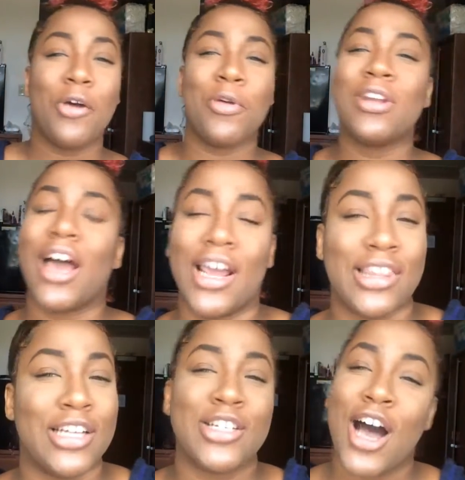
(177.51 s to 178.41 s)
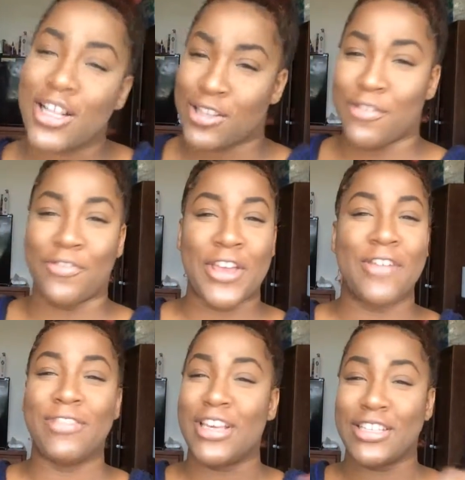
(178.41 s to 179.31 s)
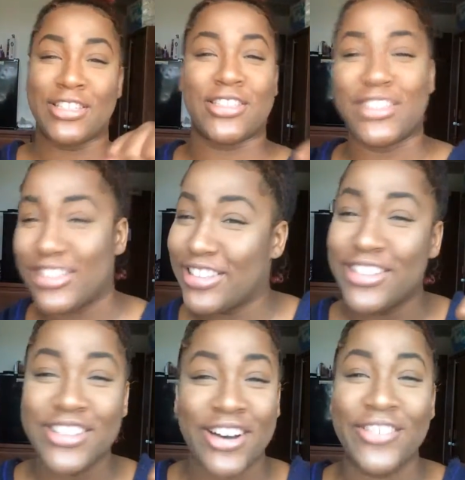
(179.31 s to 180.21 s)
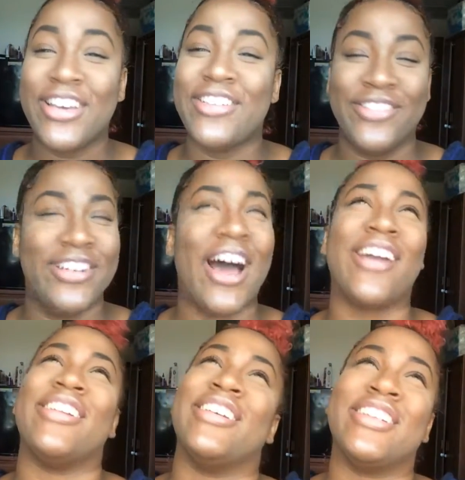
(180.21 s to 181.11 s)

we like, the Johnson family is, you know, we go down